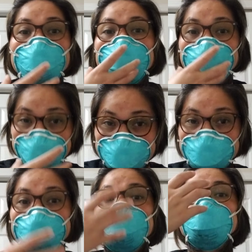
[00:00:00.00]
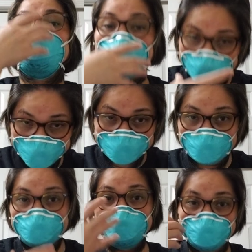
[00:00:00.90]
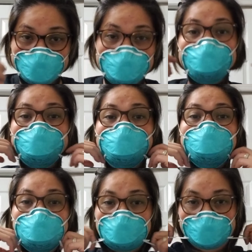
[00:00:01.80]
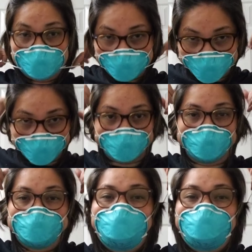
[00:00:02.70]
You're basically breathing it in. Again,